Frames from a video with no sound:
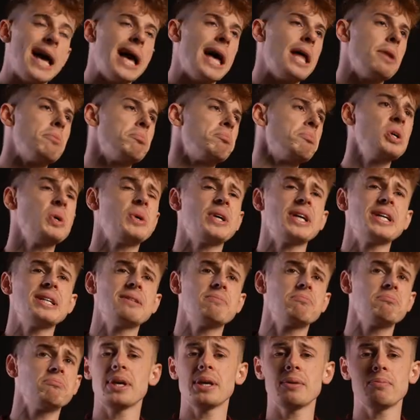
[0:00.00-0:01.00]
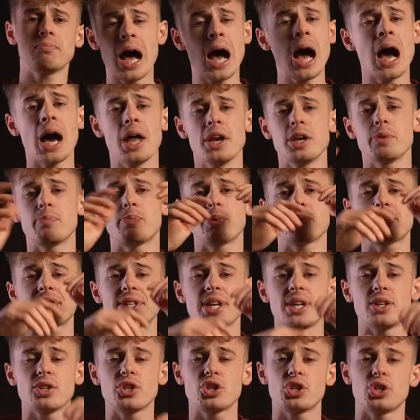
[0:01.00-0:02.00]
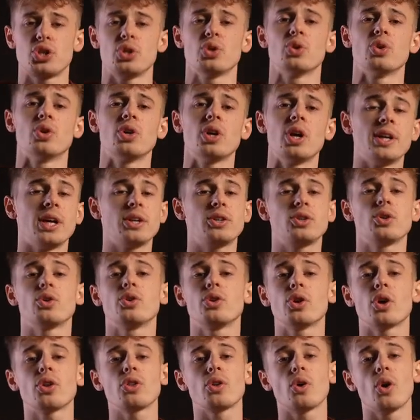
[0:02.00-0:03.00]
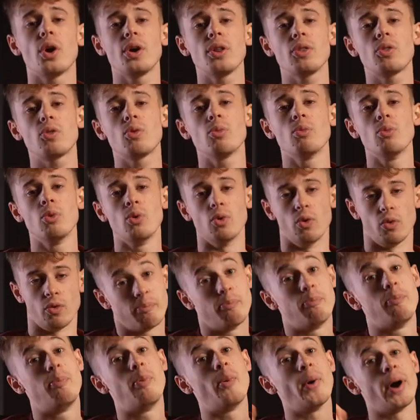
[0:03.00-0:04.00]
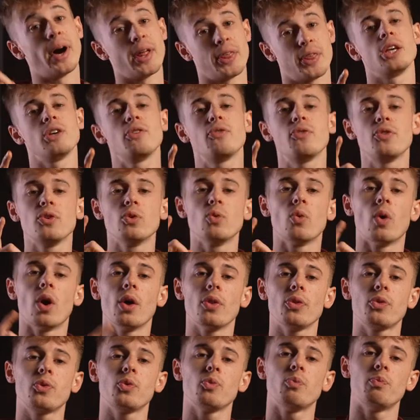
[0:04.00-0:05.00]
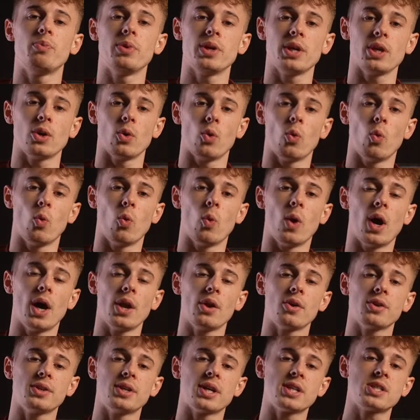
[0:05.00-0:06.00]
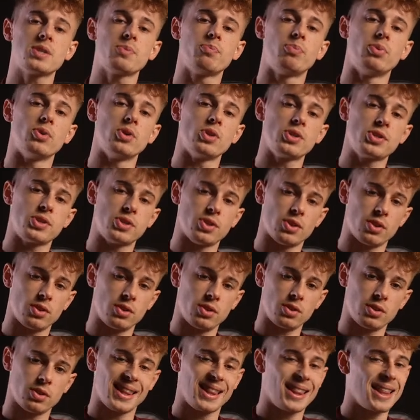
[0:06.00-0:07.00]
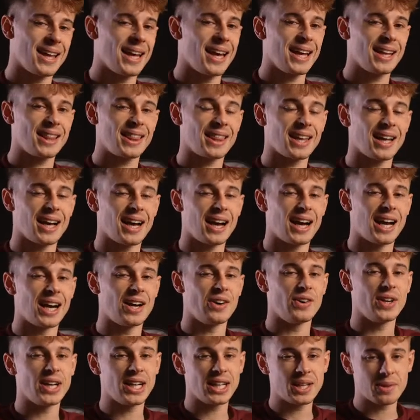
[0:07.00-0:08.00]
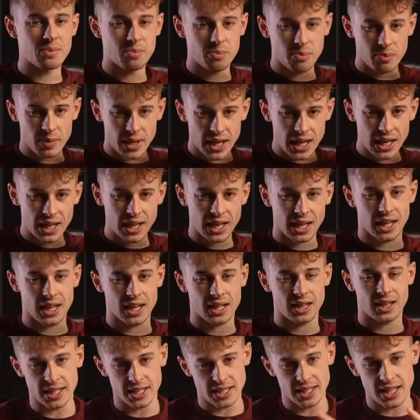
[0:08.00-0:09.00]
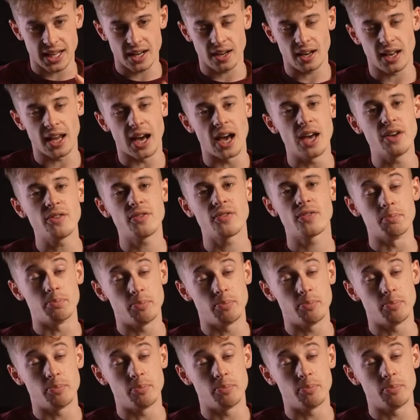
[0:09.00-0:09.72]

and you can be 100% sure that you're not going to move. But if you want to be one of those person that are really making it in their life,